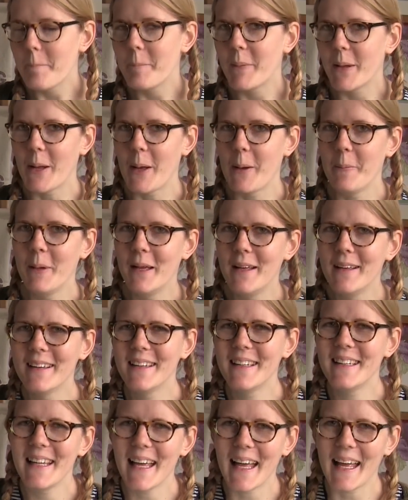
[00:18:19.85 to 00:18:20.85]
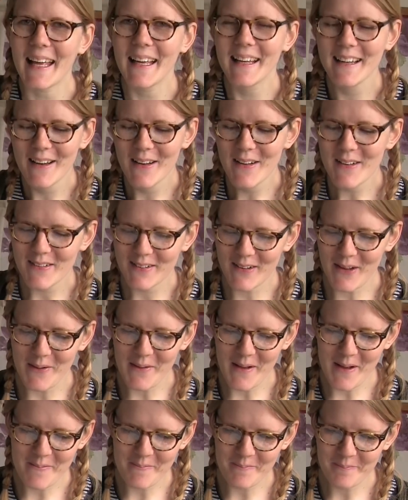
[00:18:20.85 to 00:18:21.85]
but yeah,
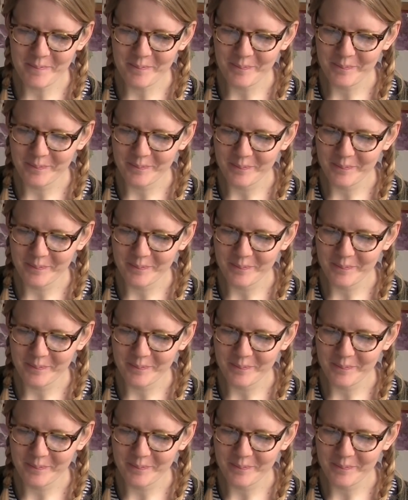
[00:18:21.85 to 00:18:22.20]
so